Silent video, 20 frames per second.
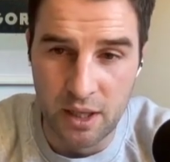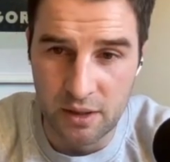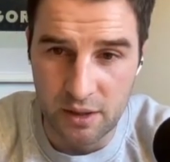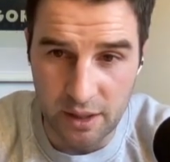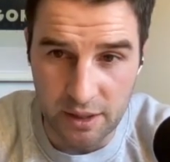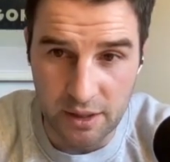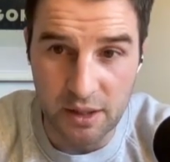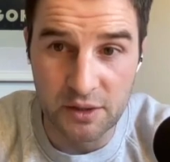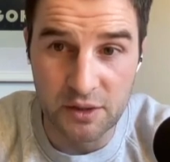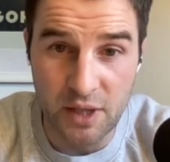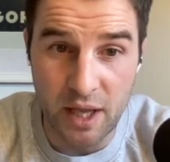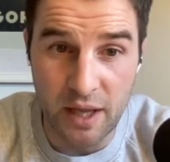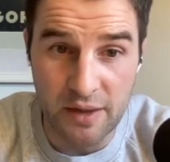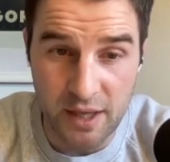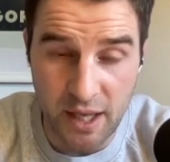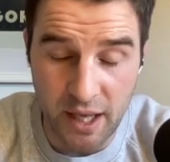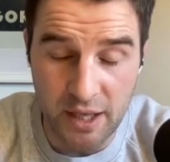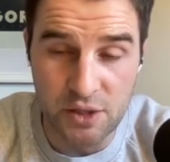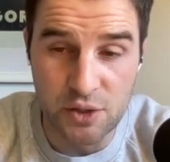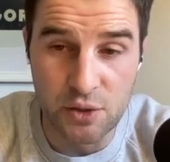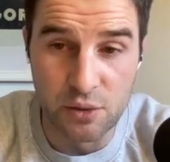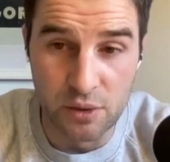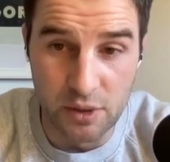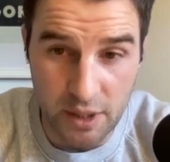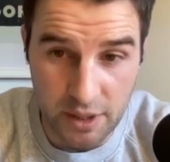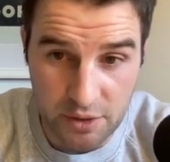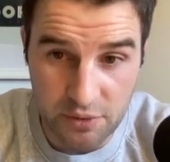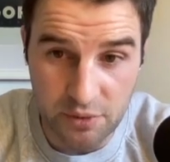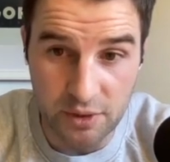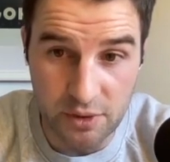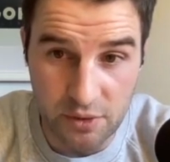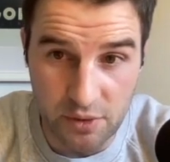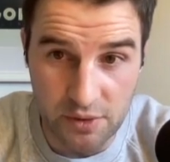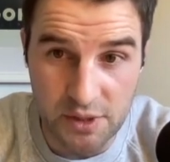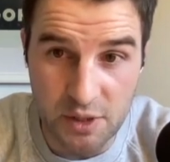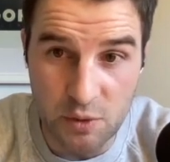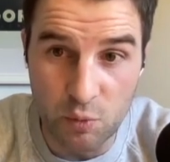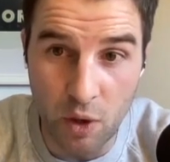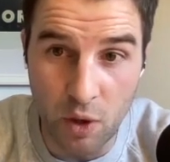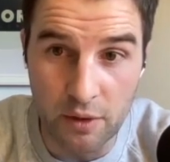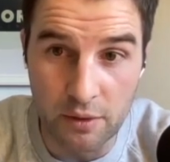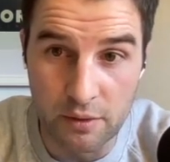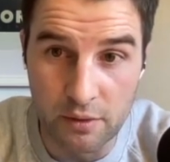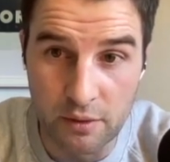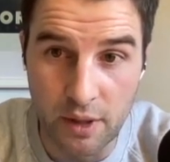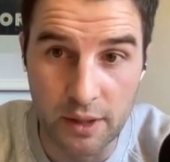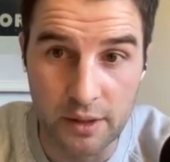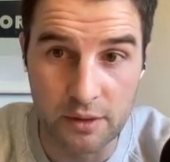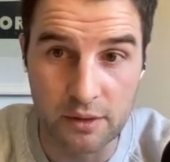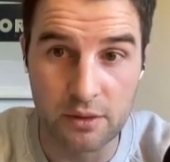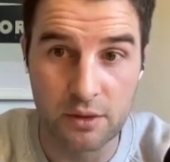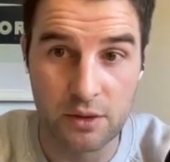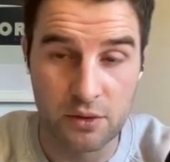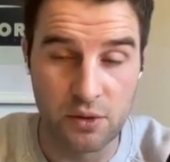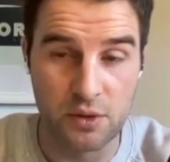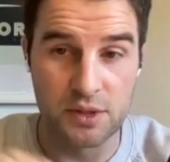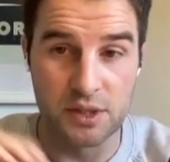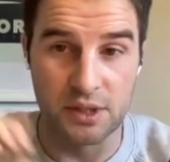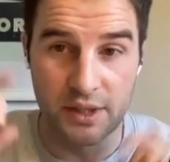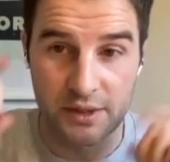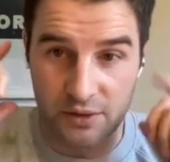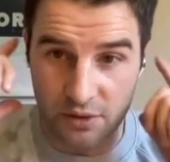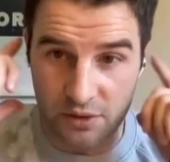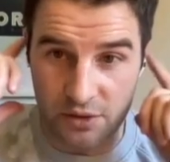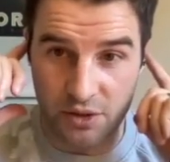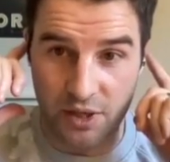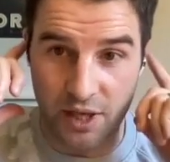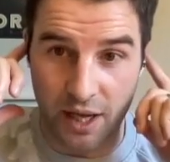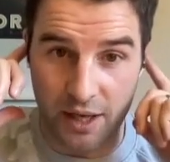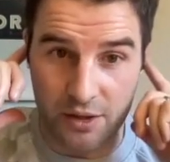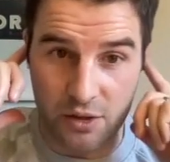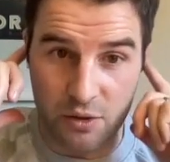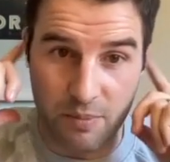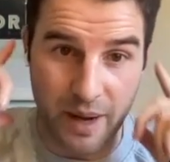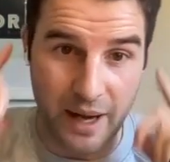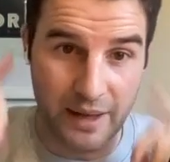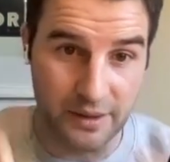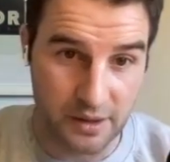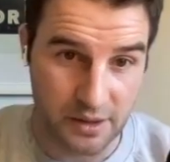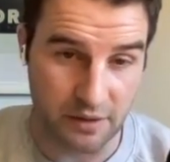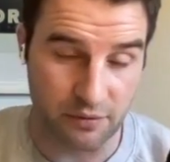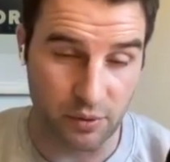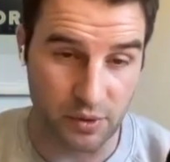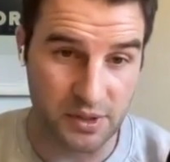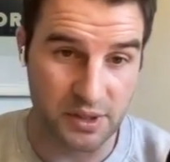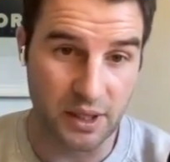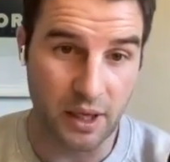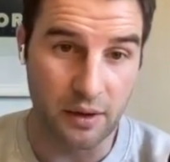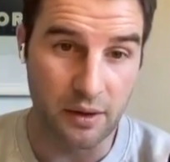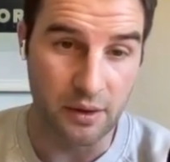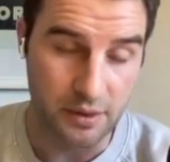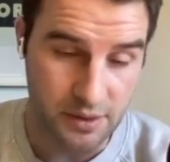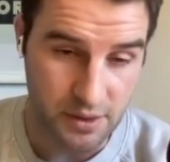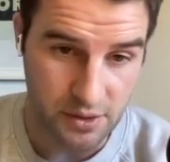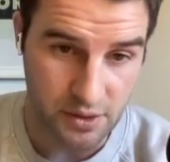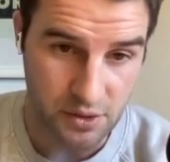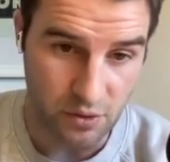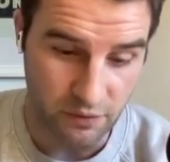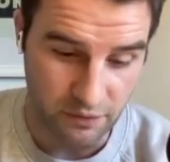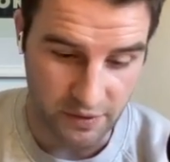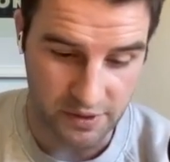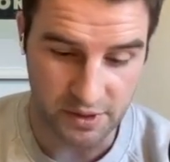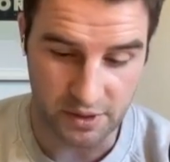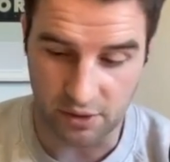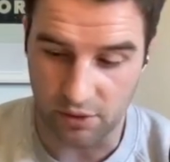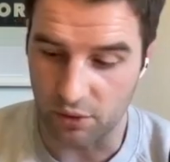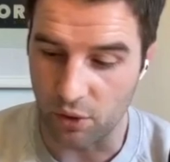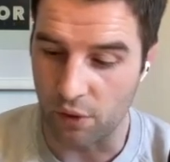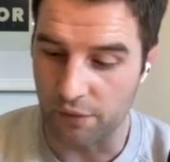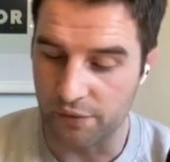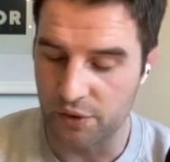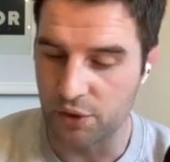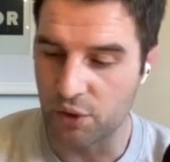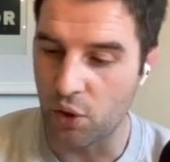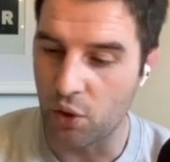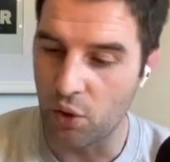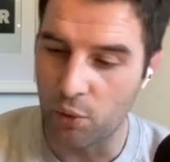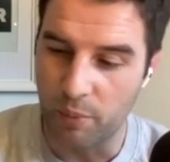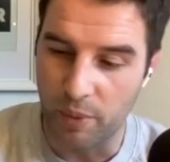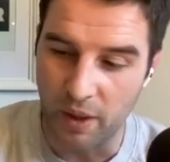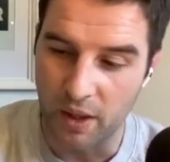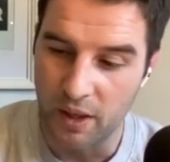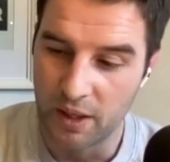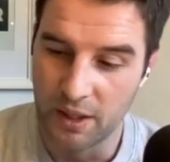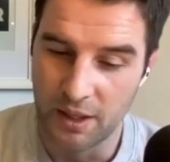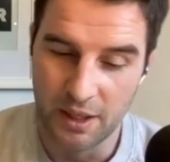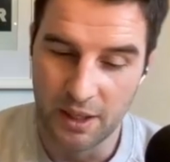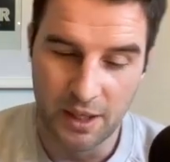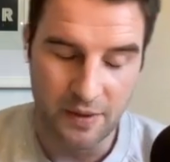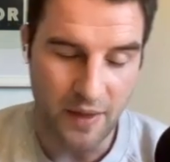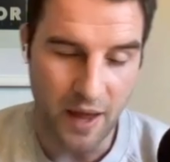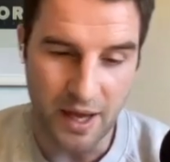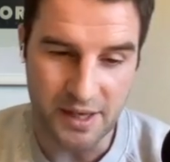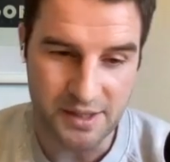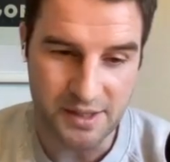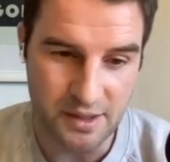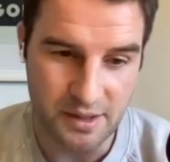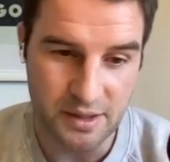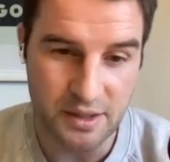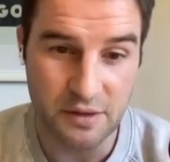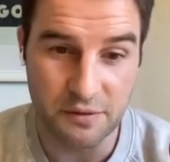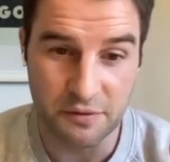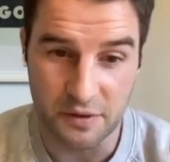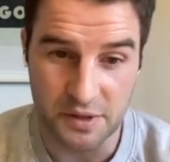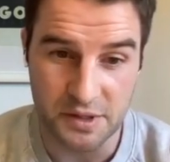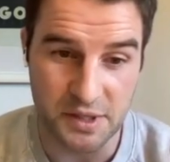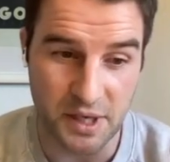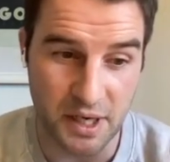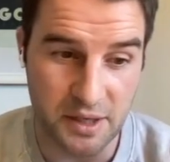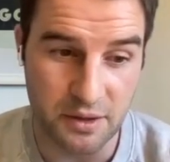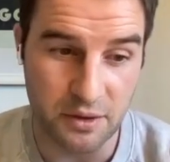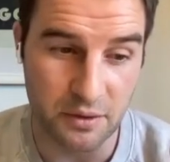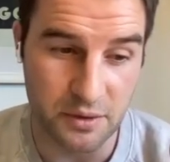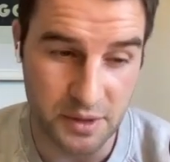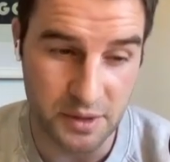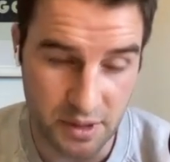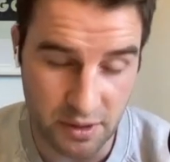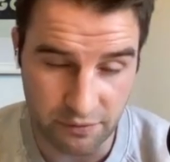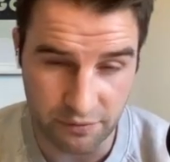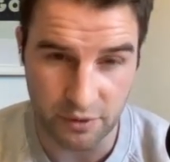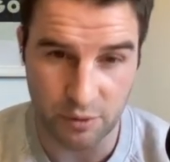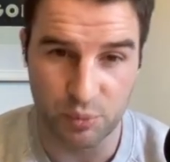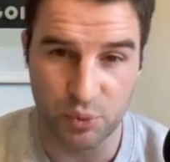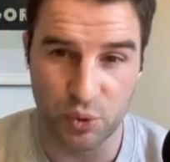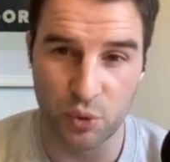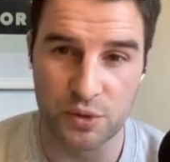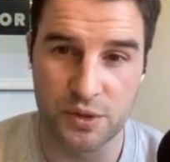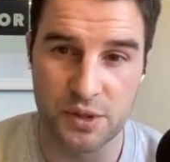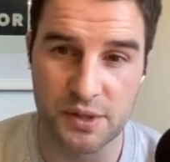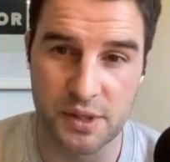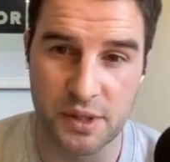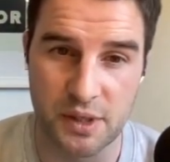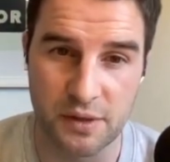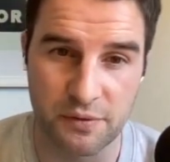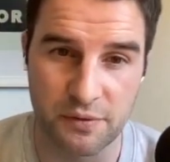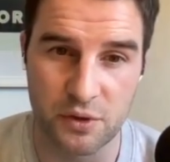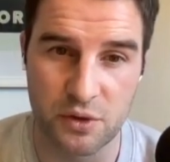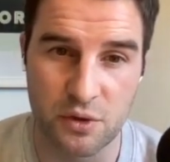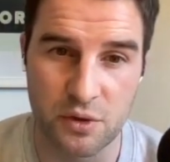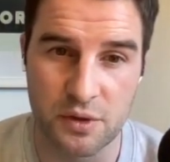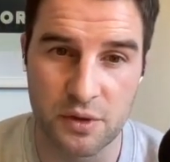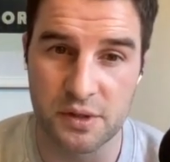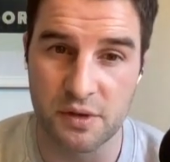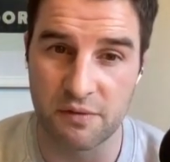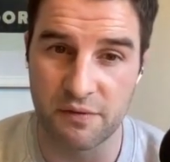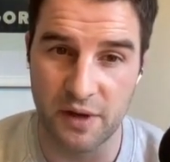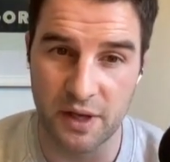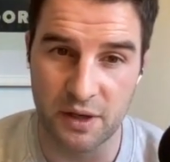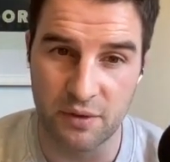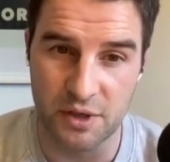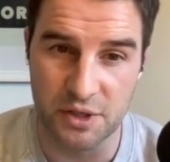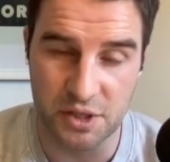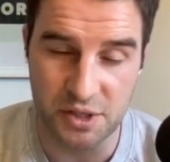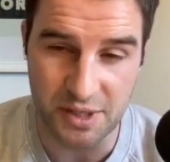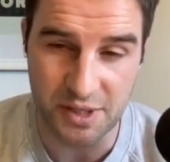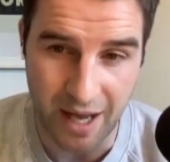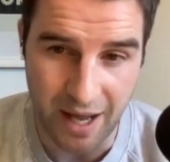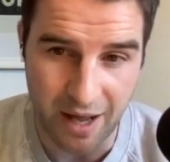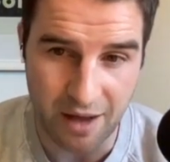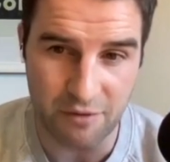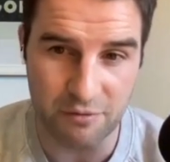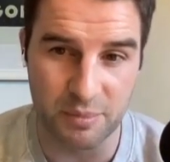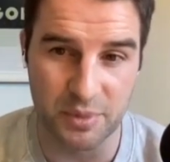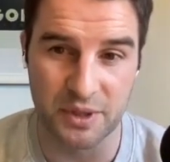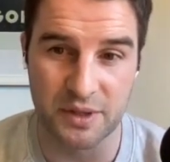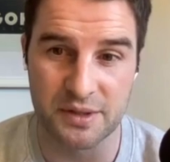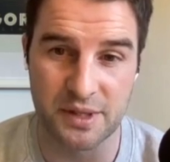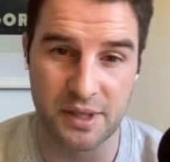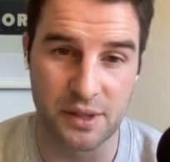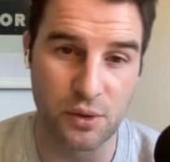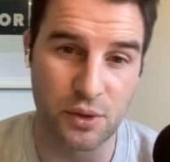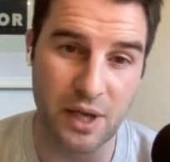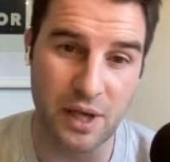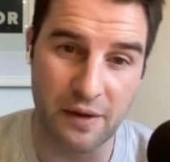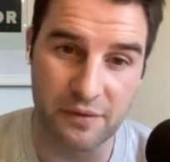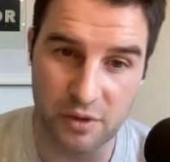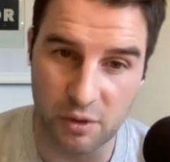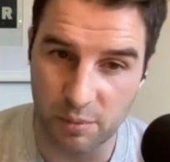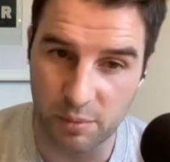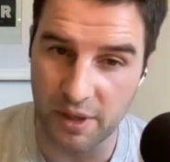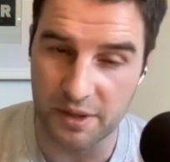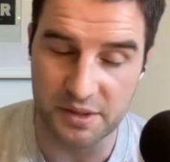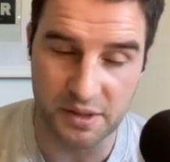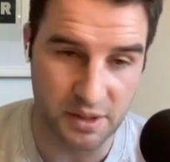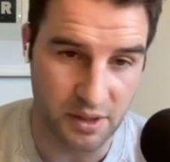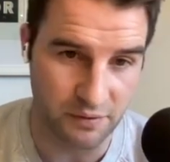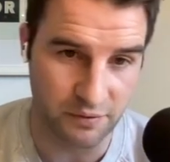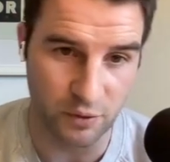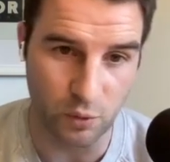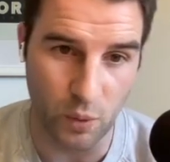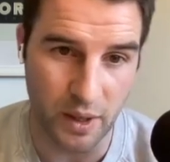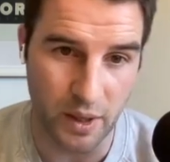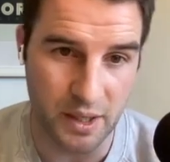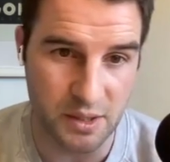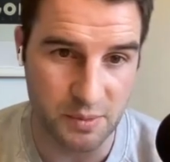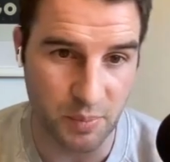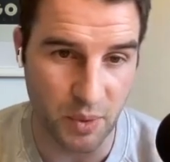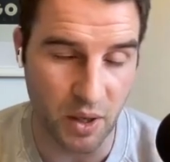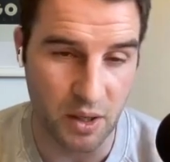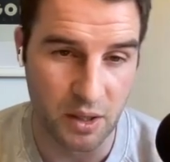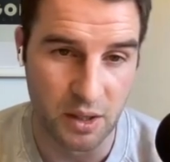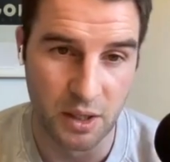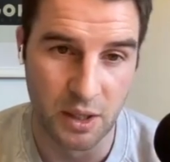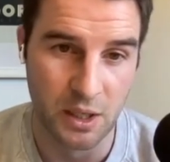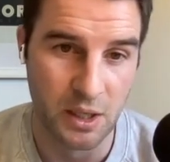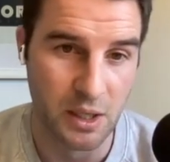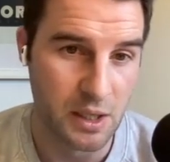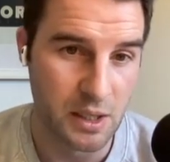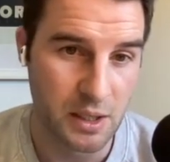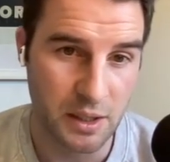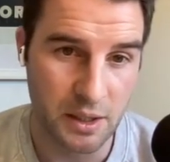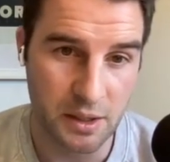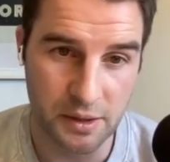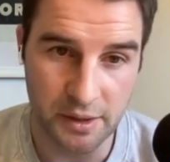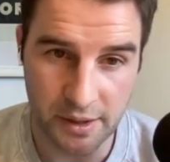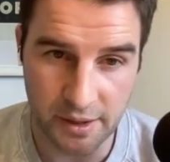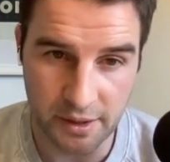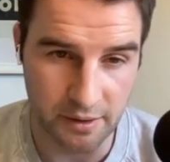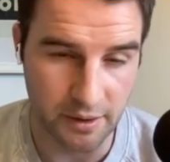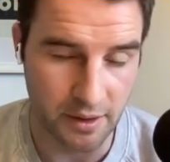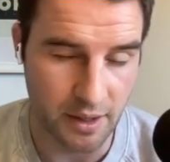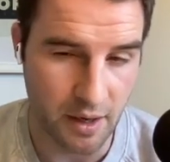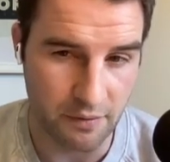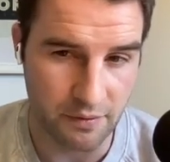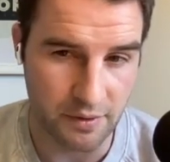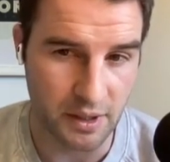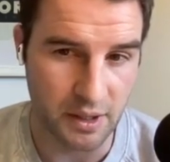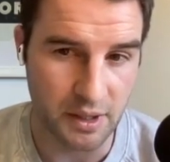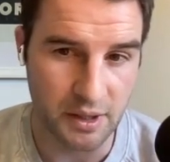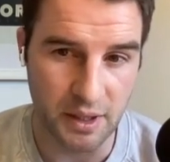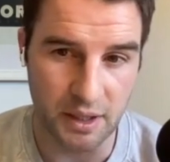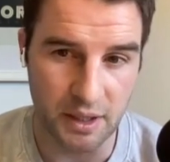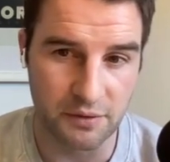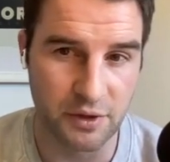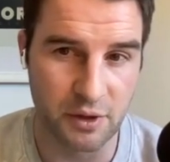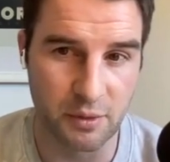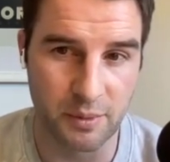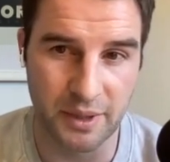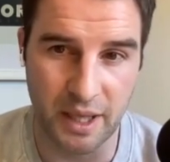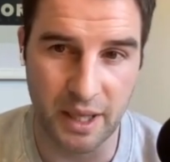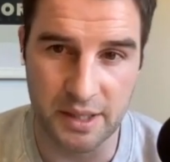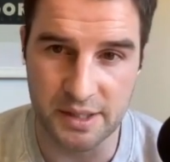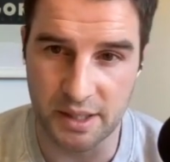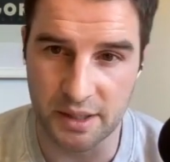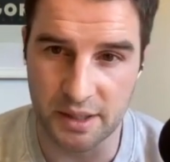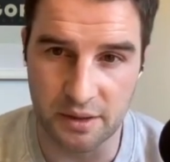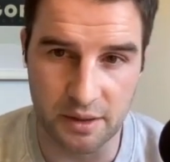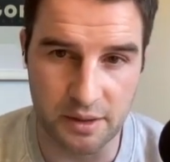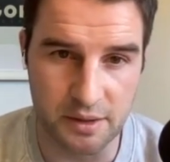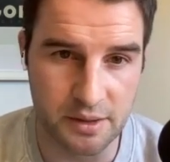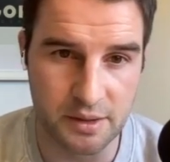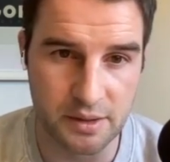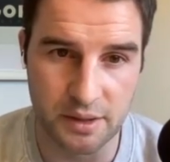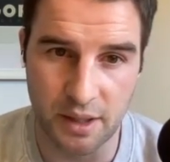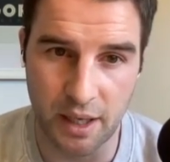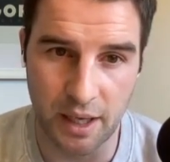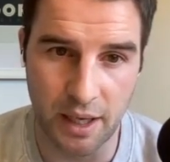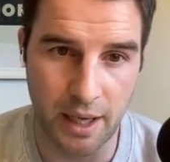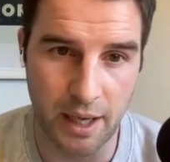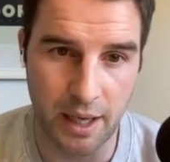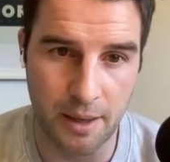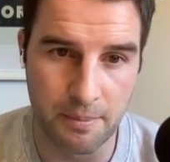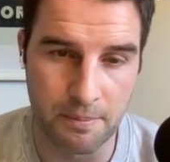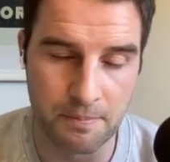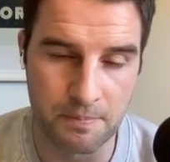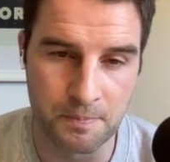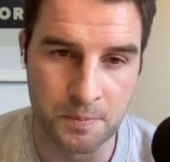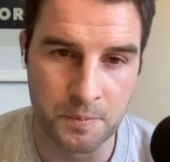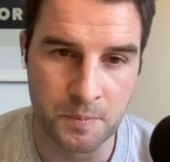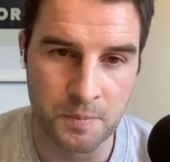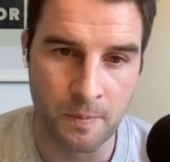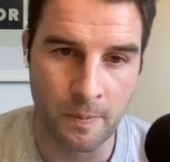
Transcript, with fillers: Like at the end, you literally do a team run. Like you do as little as you can. You bandage everyone together because it's so physical, and off you go. But that's it. The different cycles and the different approaches that different unions and federations have because they look after the players in different ways. But clearly, everything clicked for them against England. Um,